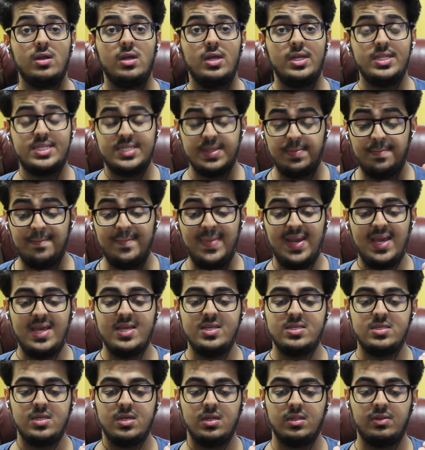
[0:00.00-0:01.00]
It's
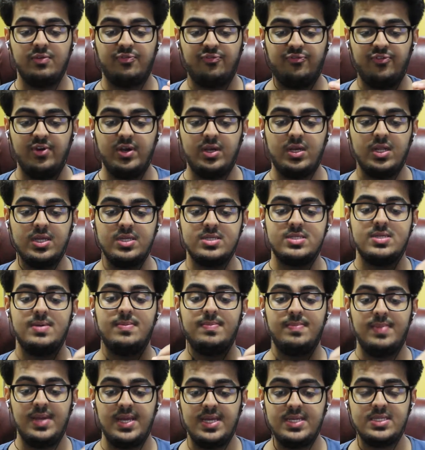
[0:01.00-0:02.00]
amazing. The fit is
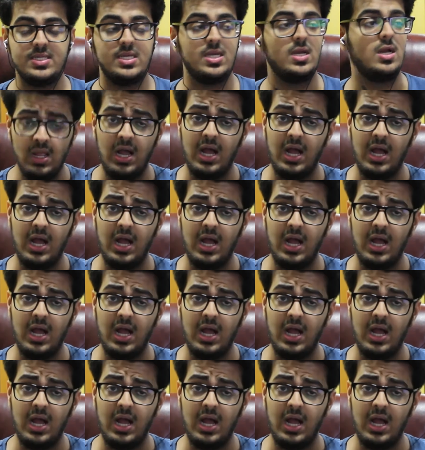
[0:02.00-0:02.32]
amazing.